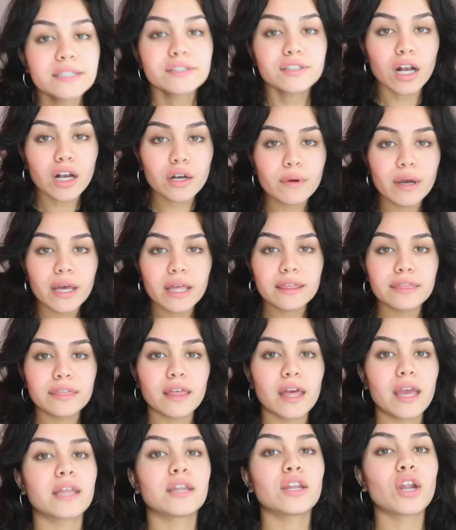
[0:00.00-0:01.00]
I start with
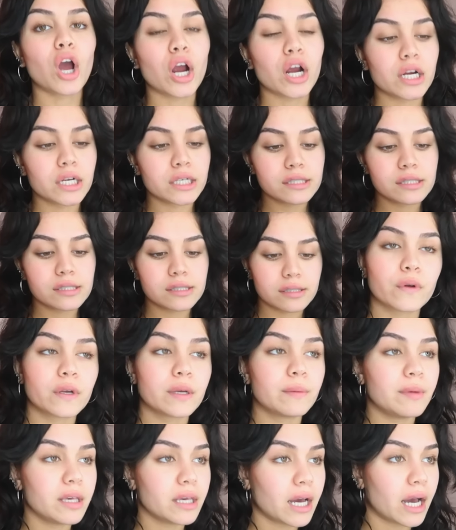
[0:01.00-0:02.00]
a NARS
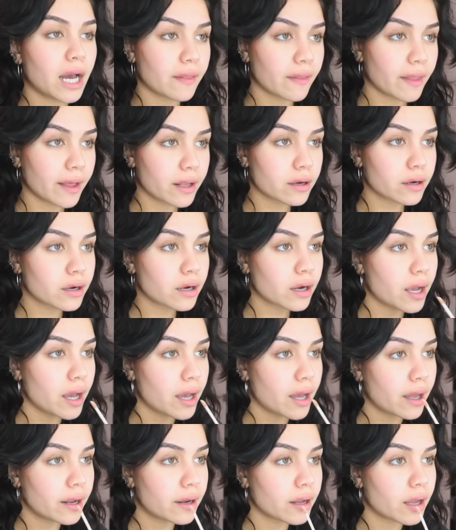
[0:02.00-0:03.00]
creamy highlighter,
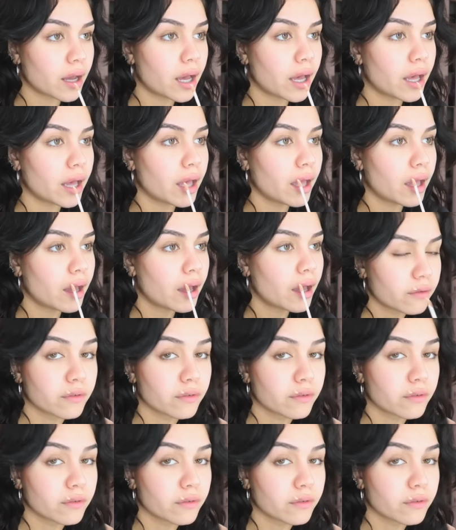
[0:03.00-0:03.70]
and I